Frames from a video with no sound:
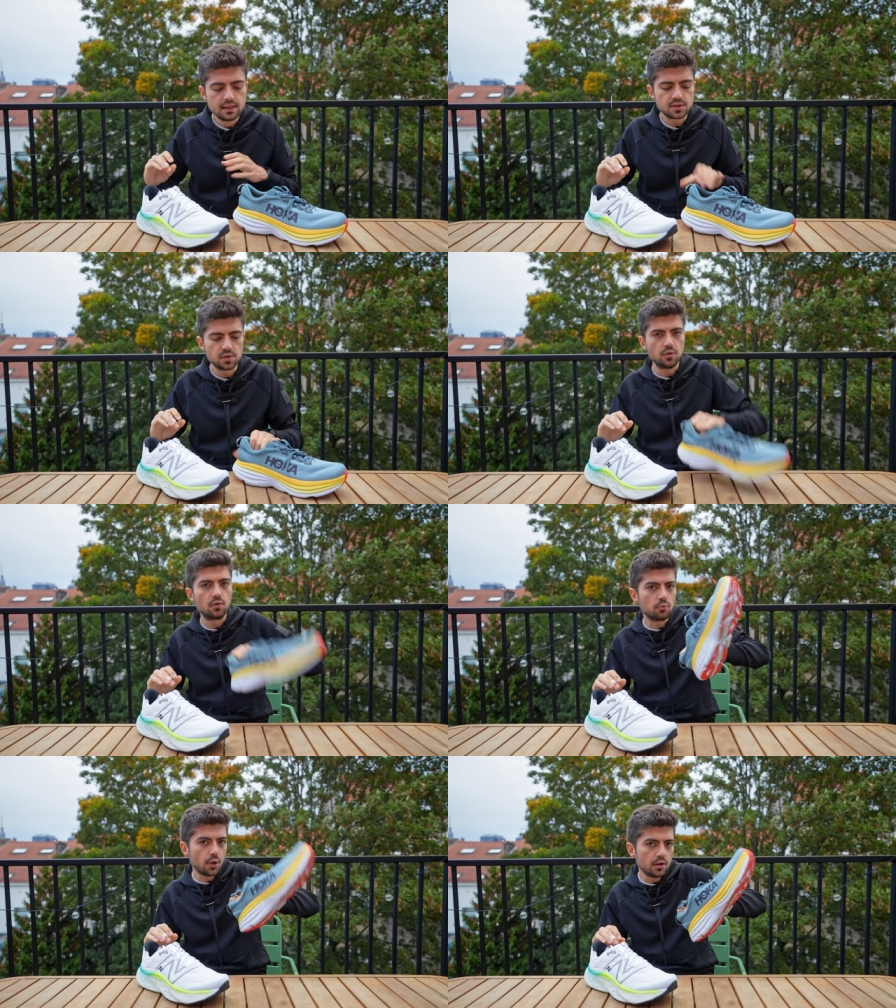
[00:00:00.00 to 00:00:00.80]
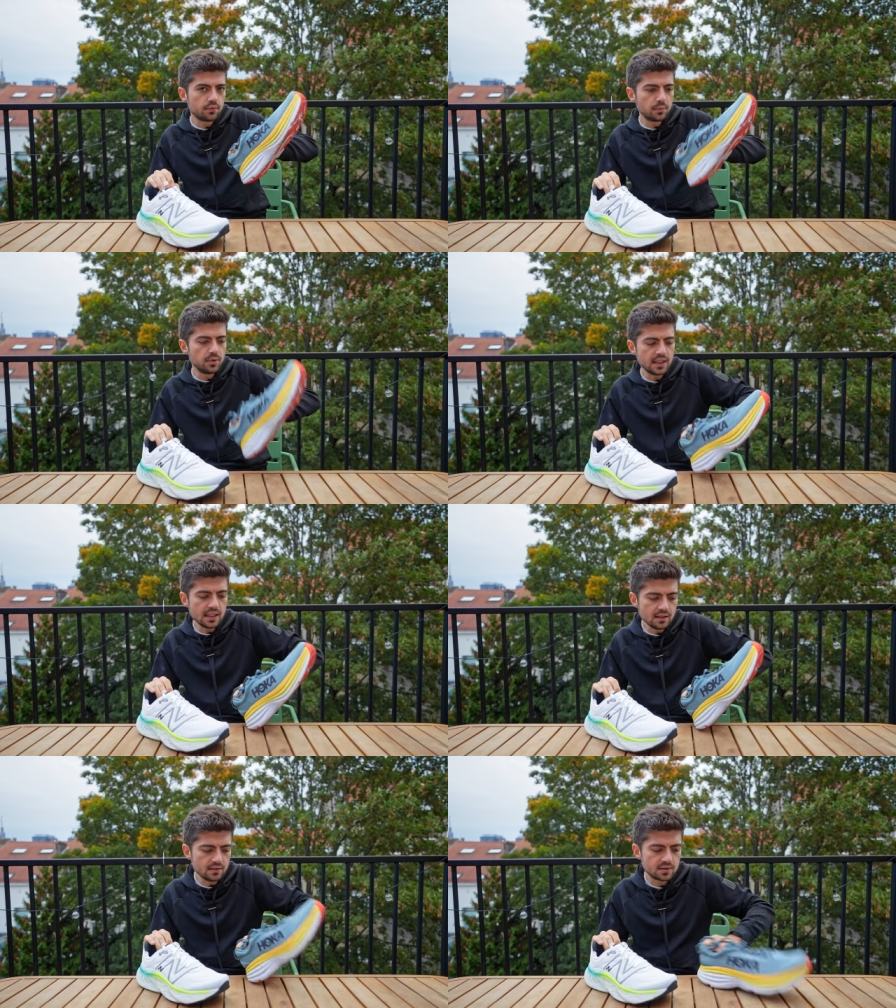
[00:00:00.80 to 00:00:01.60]
So roll from the
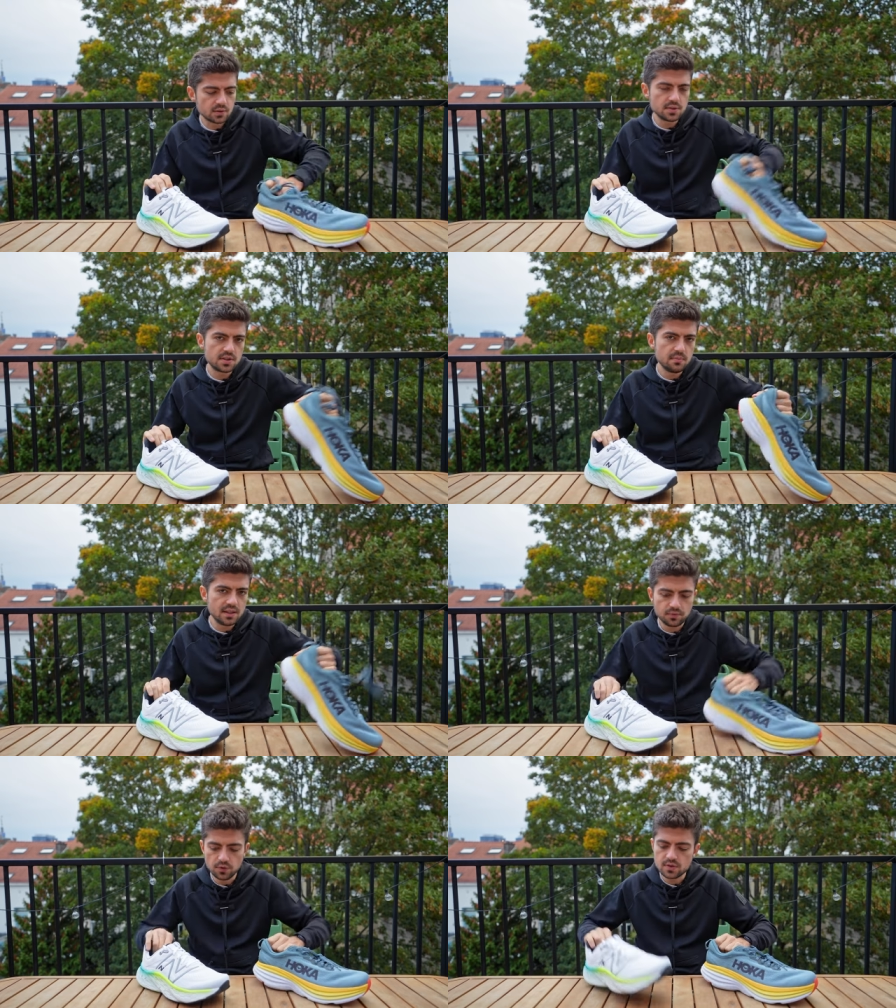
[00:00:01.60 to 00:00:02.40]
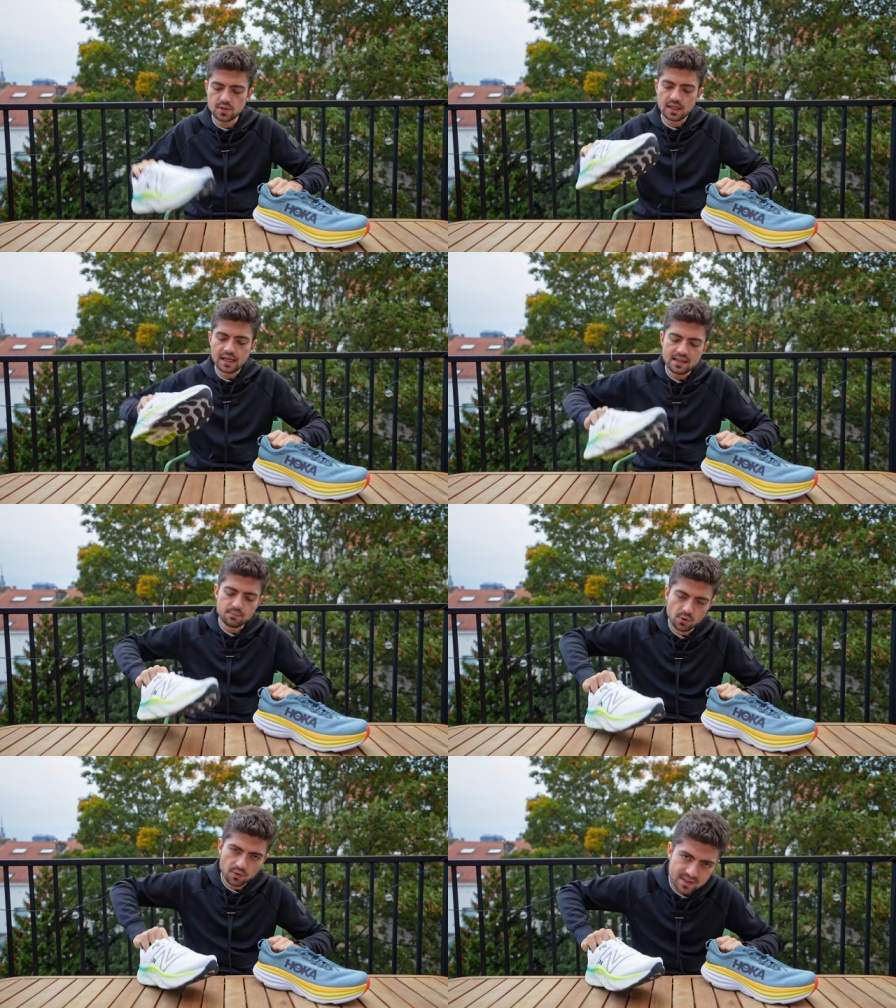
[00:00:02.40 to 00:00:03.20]
heel towards the midfoot, and
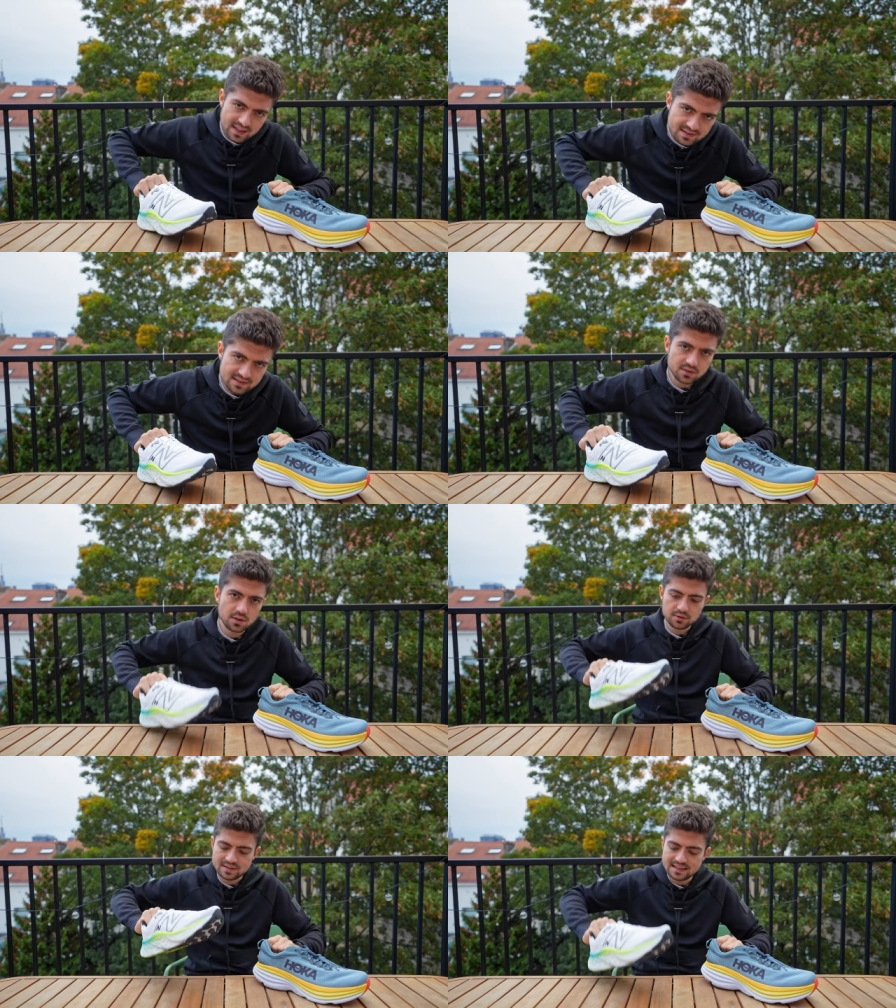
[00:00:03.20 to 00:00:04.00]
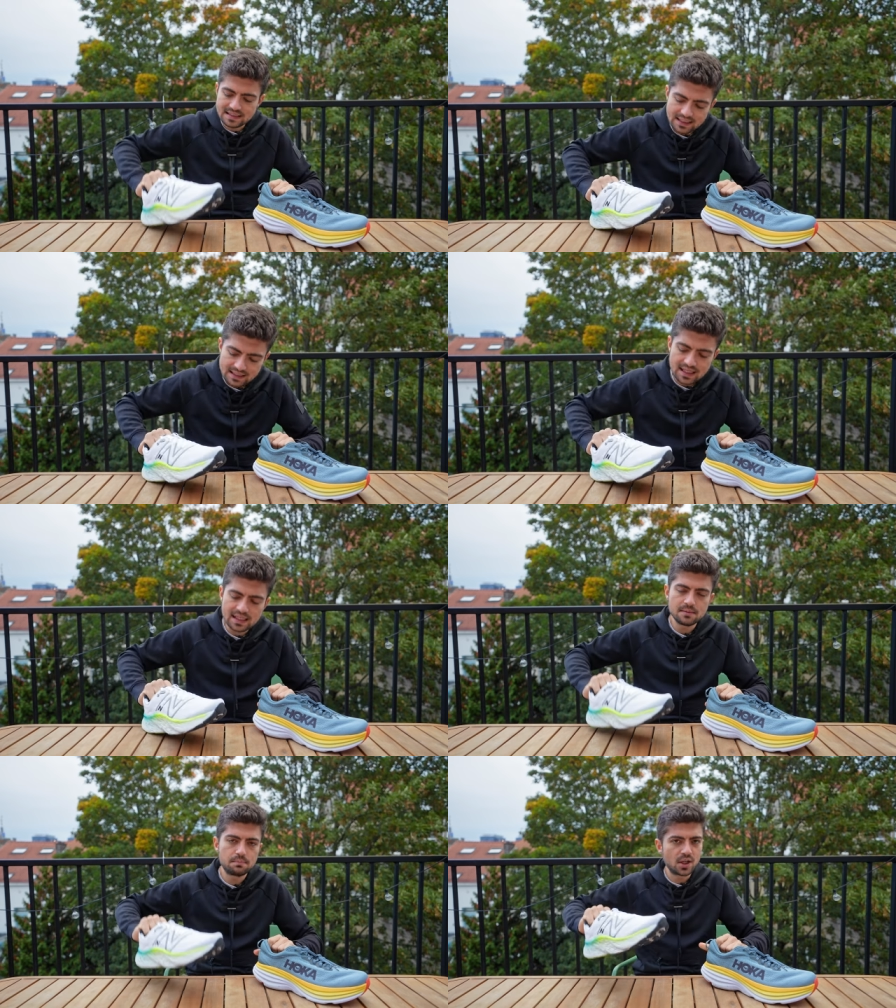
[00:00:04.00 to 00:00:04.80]
more of that, you know, sinking
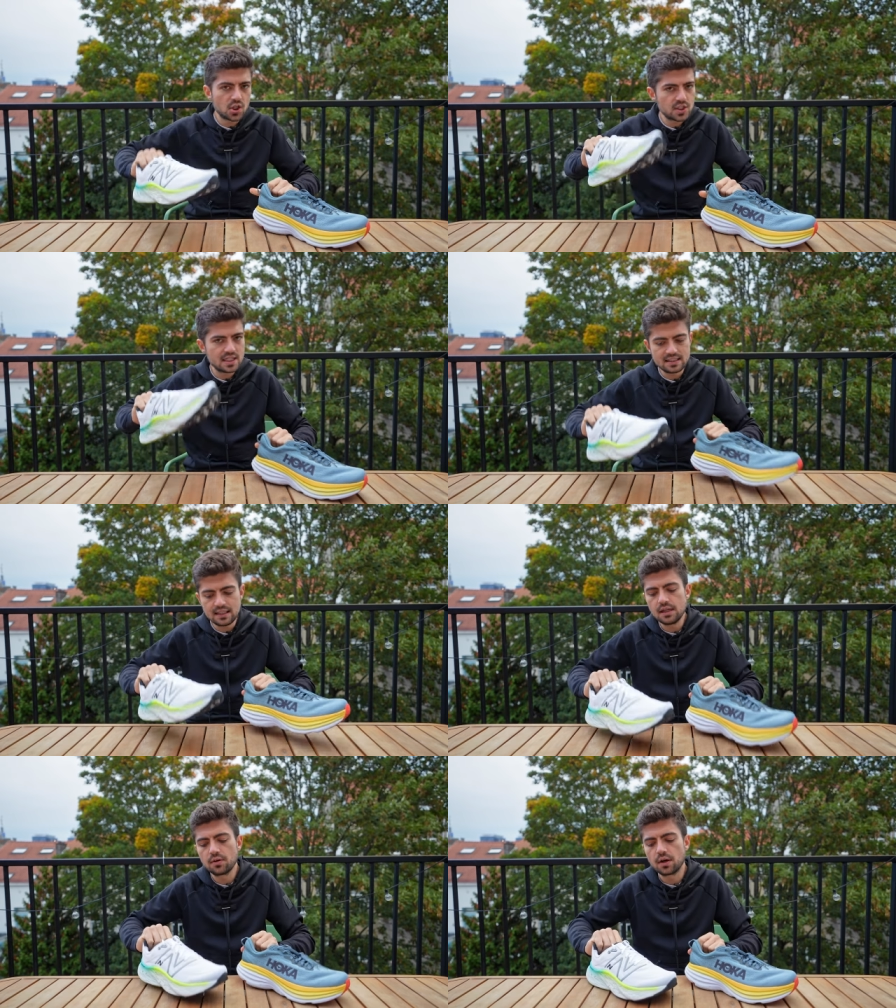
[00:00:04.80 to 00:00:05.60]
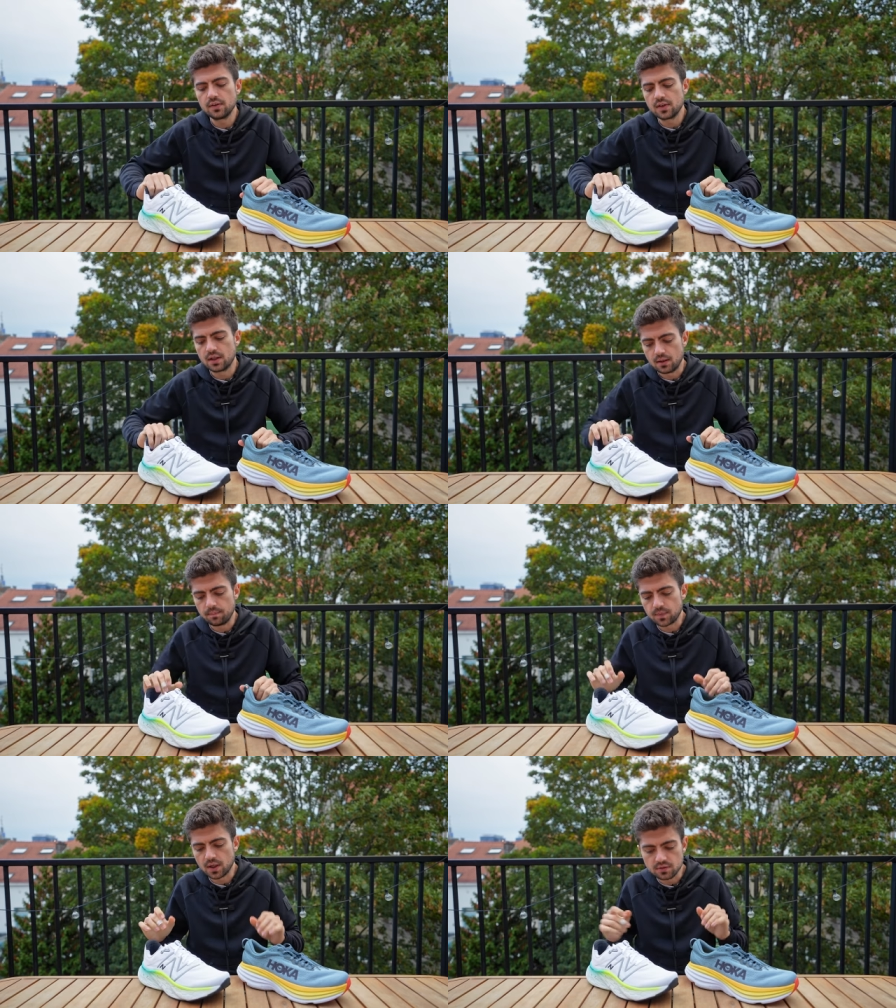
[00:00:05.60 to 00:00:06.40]
in plushness here on
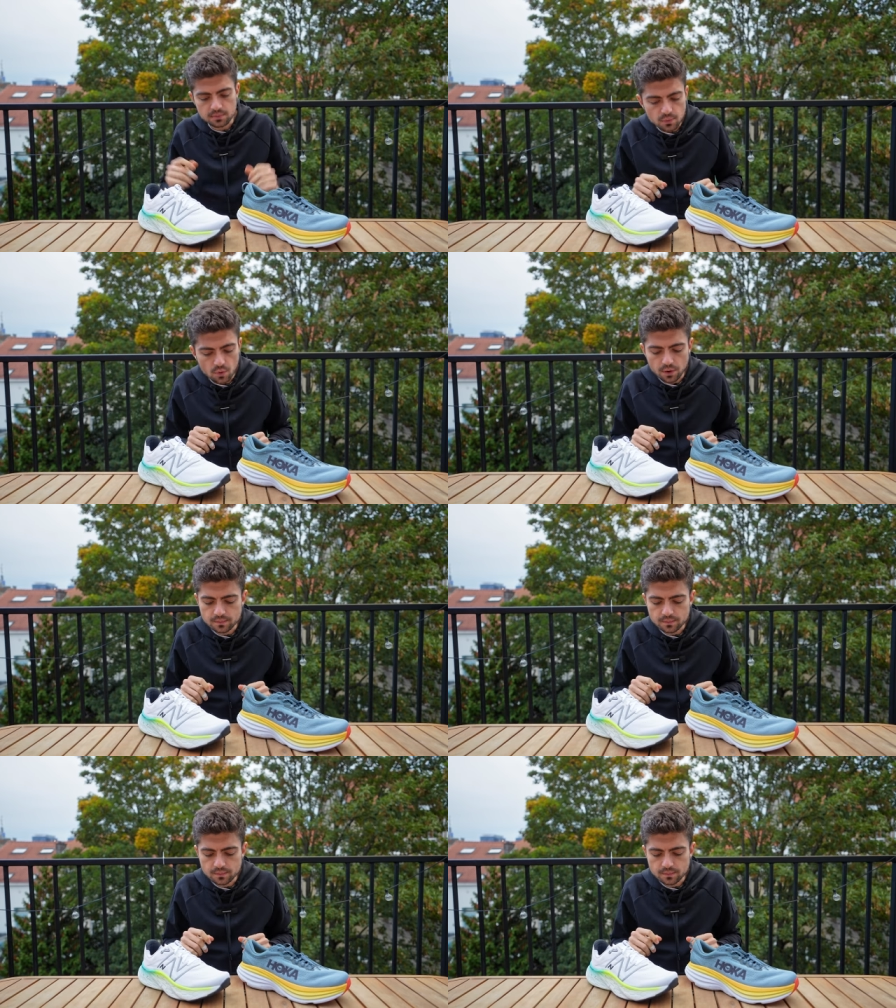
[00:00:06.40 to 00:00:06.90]
the More.